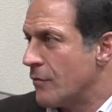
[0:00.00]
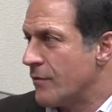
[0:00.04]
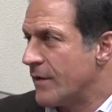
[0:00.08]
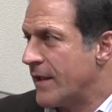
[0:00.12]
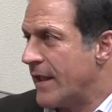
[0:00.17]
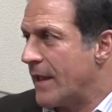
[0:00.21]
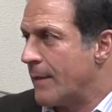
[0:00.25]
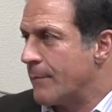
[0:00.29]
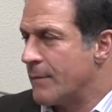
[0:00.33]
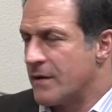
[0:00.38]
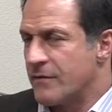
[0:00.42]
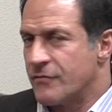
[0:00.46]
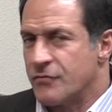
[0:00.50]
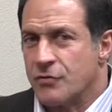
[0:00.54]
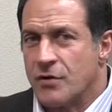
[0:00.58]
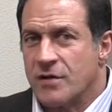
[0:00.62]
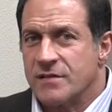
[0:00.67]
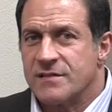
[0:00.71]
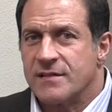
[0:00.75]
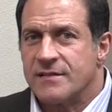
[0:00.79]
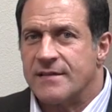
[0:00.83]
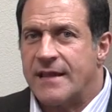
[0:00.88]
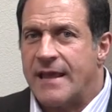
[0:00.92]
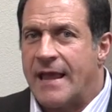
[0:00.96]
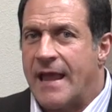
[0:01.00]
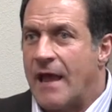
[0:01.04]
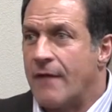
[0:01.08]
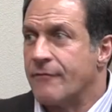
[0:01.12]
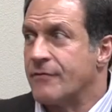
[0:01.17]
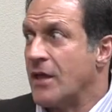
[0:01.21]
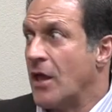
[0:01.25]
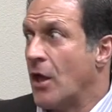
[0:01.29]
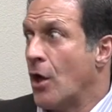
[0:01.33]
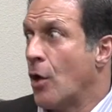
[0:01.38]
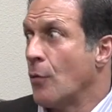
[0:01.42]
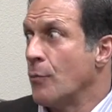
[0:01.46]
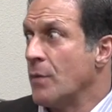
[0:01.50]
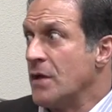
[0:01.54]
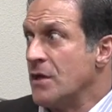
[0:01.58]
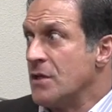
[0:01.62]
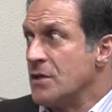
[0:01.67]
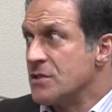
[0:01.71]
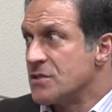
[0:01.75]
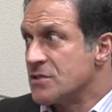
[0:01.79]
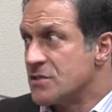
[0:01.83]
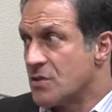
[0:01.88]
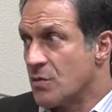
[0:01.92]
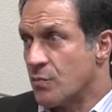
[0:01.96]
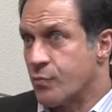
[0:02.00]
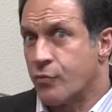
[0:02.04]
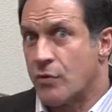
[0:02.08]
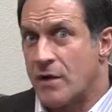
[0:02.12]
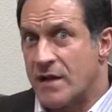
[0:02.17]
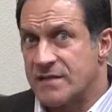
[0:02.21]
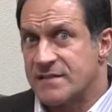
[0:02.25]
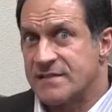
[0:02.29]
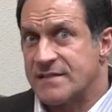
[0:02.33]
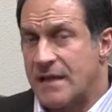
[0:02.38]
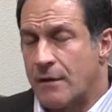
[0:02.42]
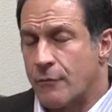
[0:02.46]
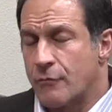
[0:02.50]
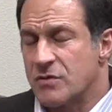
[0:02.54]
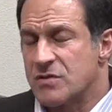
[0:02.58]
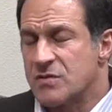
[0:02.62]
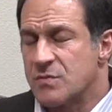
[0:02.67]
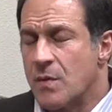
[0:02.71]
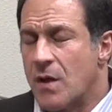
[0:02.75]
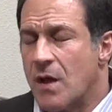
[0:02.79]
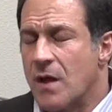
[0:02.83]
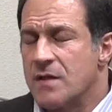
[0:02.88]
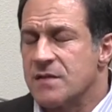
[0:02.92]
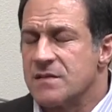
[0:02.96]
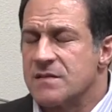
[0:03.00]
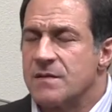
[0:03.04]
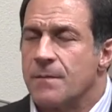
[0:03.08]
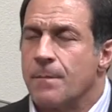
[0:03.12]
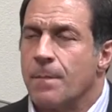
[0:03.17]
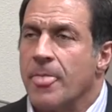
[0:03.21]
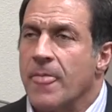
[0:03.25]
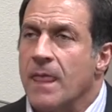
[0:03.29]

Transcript: gambit of drugs that they have to help suppress that response.